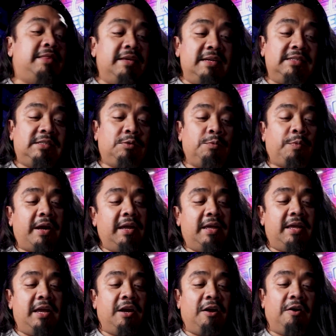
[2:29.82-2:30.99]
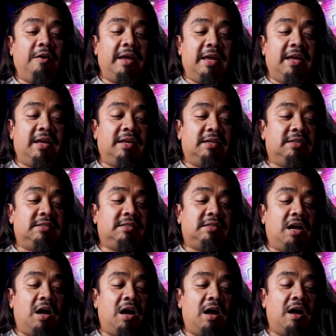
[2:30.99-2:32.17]
This right here is
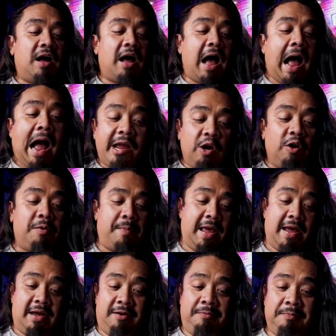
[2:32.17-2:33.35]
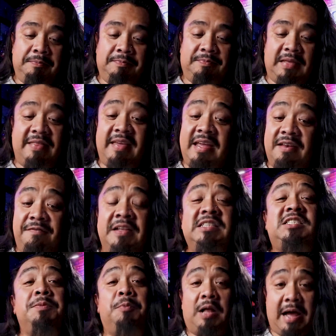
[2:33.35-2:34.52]
Iron Man, the
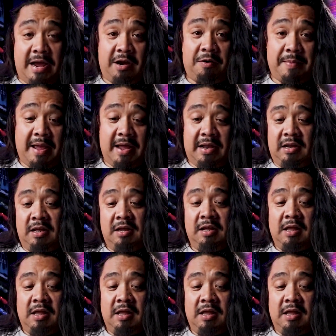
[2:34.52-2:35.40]
Invincible Iron Man,